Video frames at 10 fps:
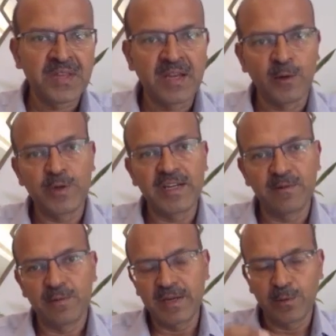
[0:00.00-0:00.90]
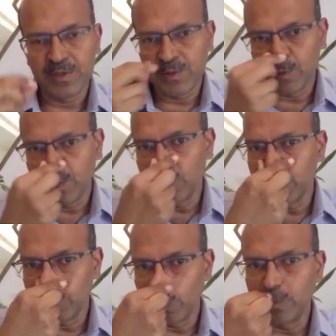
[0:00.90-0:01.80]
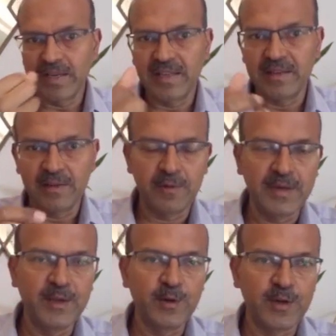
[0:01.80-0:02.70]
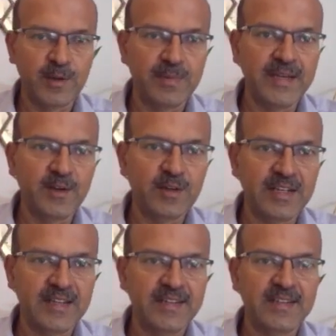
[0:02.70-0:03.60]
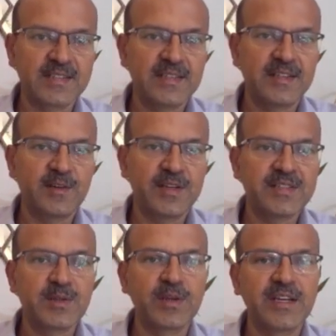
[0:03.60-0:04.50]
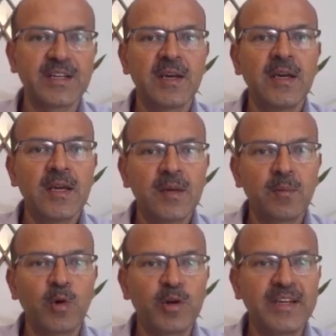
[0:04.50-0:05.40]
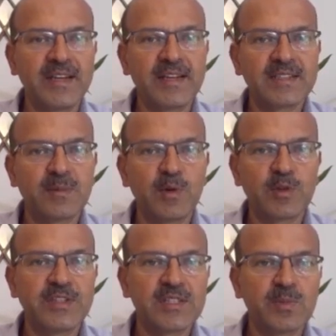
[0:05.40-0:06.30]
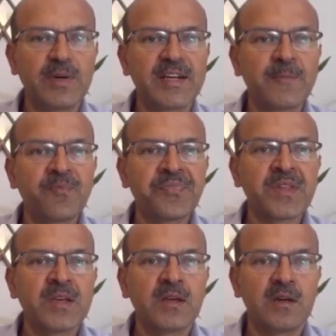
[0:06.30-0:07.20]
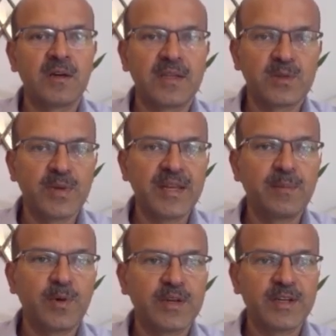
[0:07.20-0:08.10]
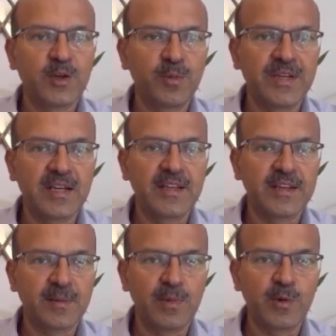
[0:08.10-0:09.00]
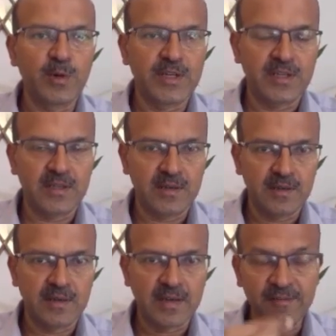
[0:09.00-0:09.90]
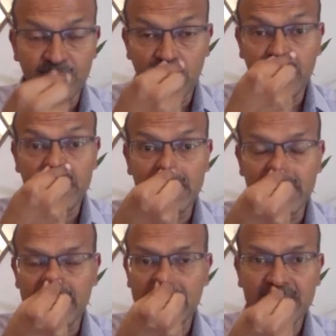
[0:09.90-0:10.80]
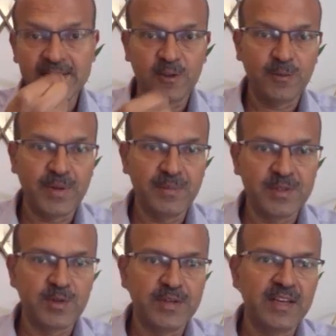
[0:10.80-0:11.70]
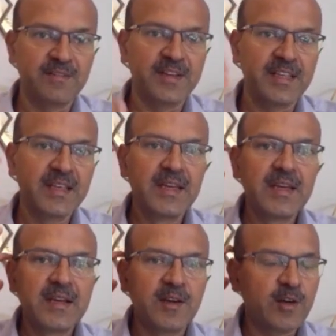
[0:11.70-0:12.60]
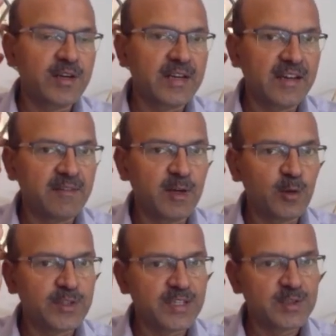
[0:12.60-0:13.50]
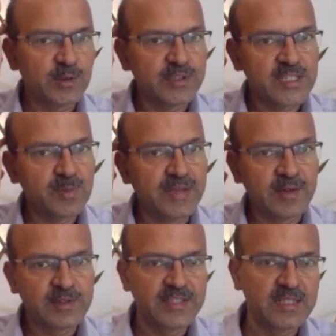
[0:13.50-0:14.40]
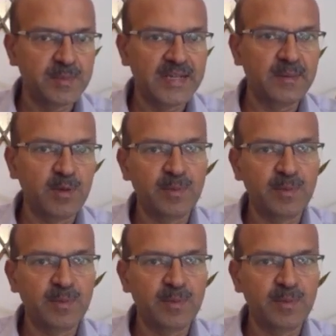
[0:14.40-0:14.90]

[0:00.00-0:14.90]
I would request you to go through my video on update on antenatal steroids to get more details about this, but it's very important to be clear about confirming the real risk of premature delivery, not have a low threshold just because it is multiple